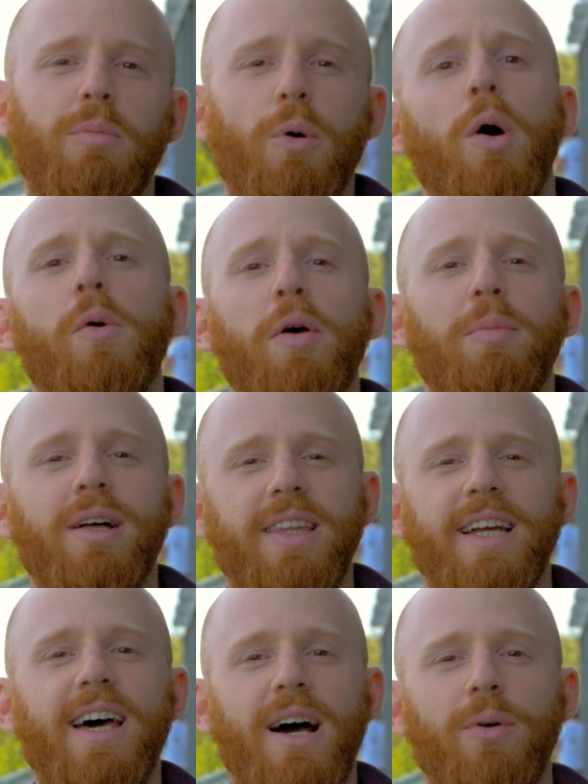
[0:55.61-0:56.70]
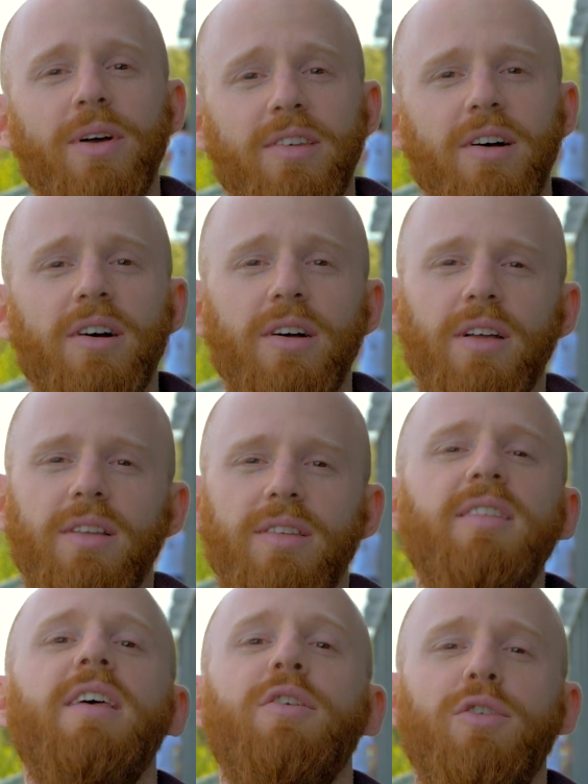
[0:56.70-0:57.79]
But what we're building now is a
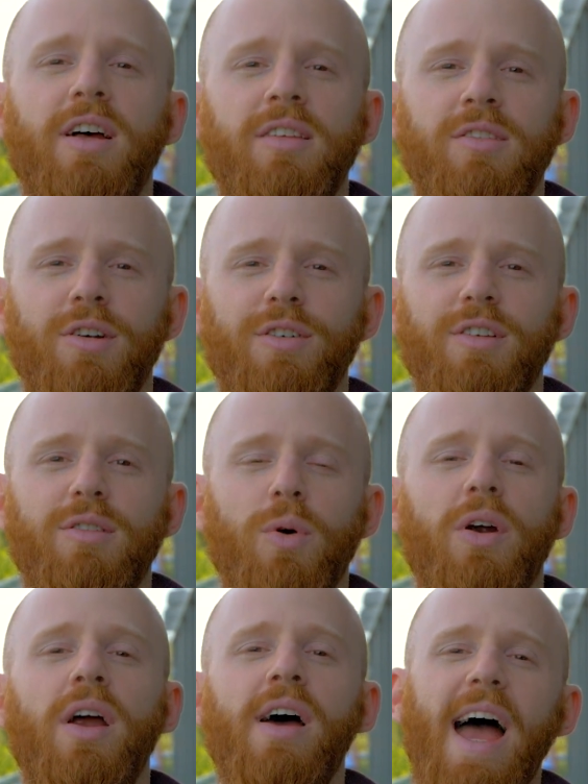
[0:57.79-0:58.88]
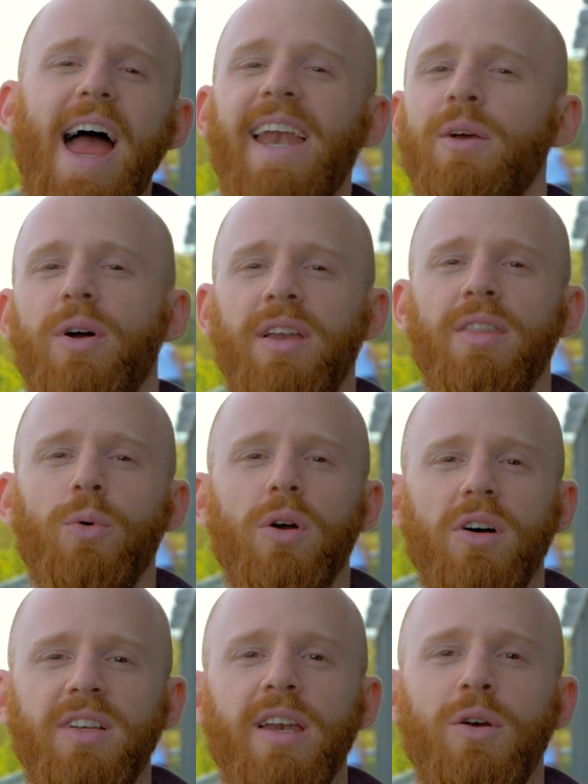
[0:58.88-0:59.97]
decentralized service where anyone in the
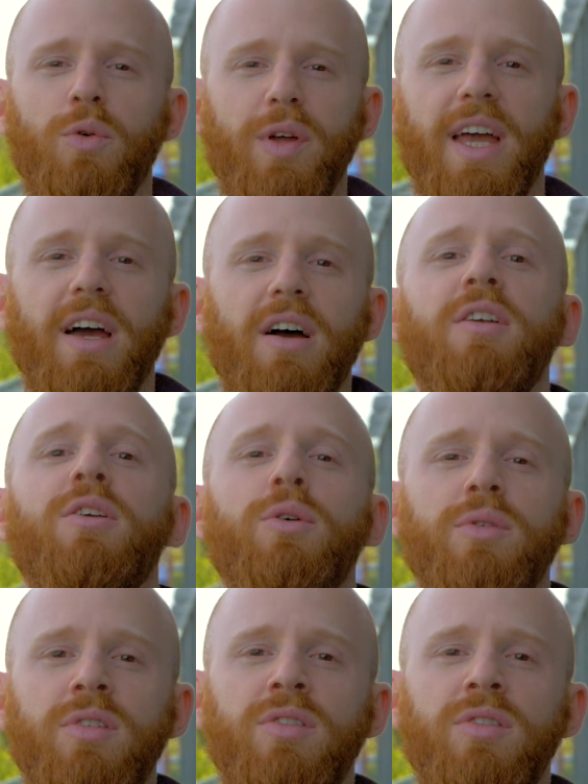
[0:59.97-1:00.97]
world can create a news